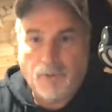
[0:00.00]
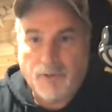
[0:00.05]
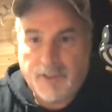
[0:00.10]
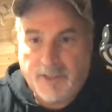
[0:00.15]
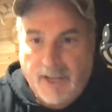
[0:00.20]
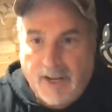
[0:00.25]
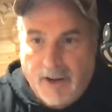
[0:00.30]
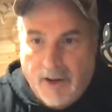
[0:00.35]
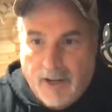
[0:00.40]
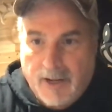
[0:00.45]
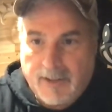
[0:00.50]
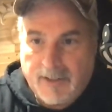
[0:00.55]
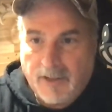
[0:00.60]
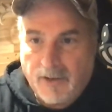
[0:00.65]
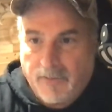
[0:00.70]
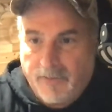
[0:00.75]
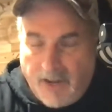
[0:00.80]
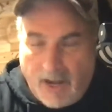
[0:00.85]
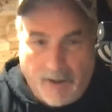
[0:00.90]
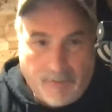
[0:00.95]
We'll stay on
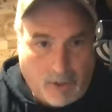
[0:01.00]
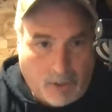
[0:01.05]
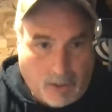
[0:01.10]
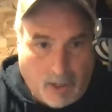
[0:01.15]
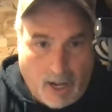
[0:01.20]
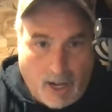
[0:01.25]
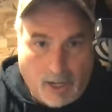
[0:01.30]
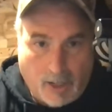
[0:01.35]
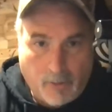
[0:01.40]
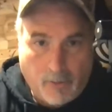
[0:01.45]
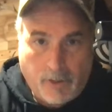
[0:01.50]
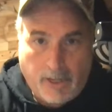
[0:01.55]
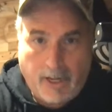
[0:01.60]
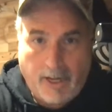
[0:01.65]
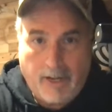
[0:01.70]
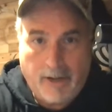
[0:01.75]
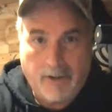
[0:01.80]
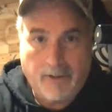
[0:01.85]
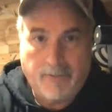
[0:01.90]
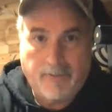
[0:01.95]
until five o'clock,
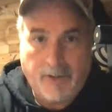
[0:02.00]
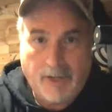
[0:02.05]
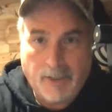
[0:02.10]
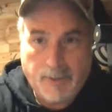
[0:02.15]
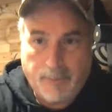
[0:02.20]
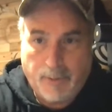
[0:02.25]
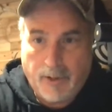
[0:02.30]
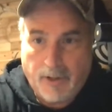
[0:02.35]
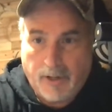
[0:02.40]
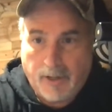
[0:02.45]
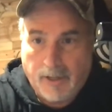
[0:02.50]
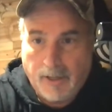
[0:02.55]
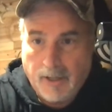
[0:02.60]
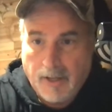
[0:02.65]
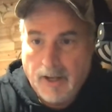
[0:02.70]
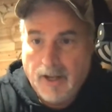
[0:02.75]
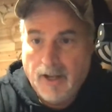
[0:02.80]
okay, on Facebook.